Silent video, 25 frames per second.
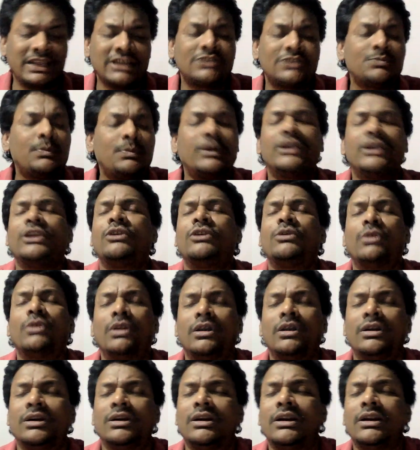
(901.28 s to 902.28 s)
this
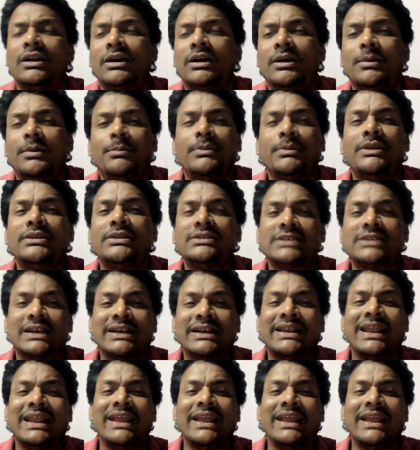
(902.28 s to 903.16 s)
particular means